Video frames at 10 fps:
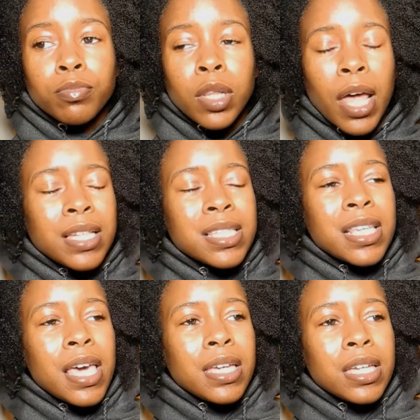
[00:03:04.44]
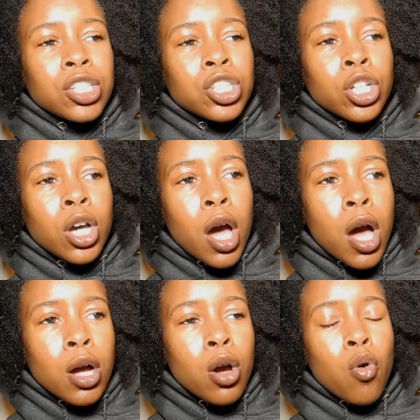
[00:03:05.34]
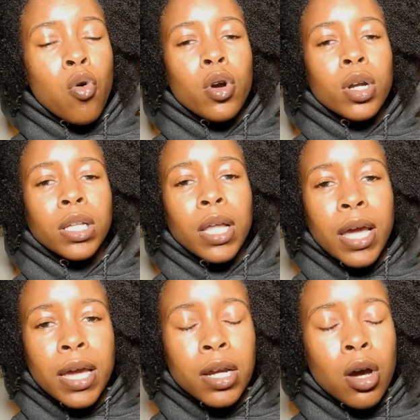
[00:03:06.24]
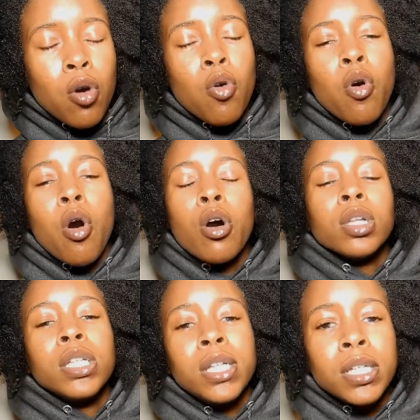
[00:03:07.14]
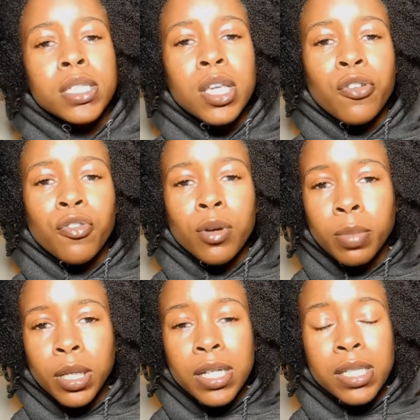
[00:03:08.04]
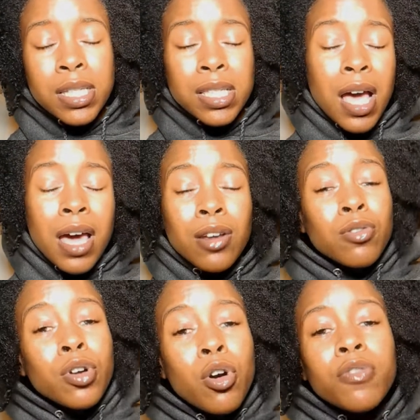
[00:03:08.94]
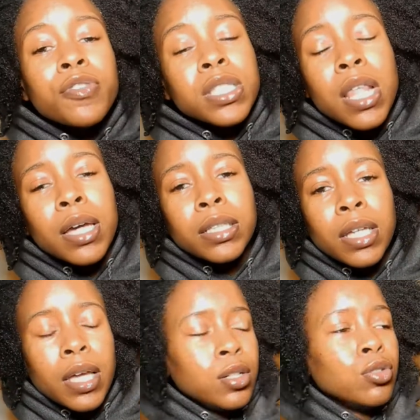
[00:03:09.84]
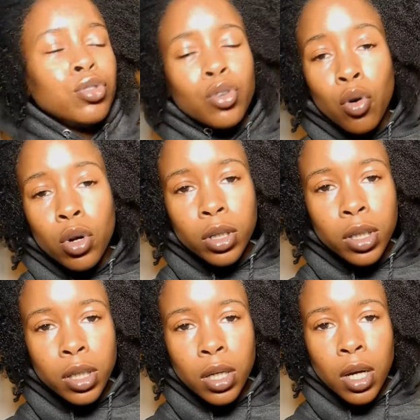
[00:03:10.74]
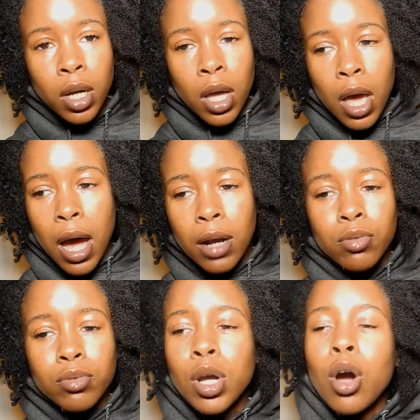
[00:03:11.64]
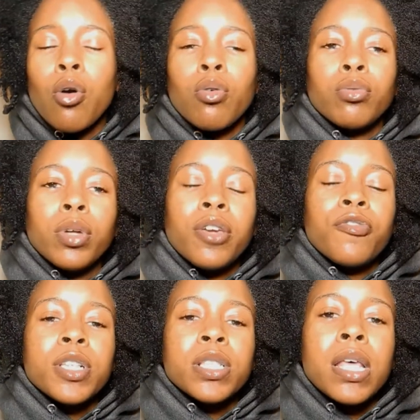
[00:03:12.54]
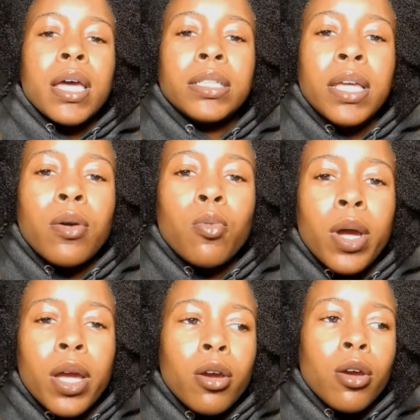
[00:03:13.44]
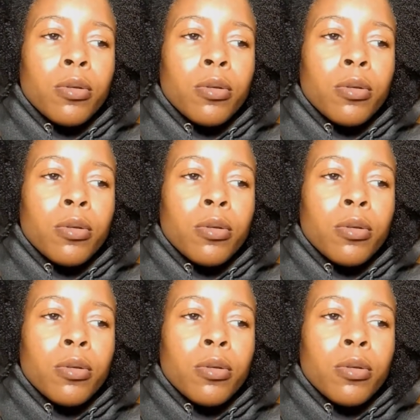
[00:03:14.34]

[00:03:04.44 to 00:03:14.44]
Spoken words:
like, say in Chicago or Atlanta or all of these different places. I don't know if it's like that. New York. I don't know if it's like that where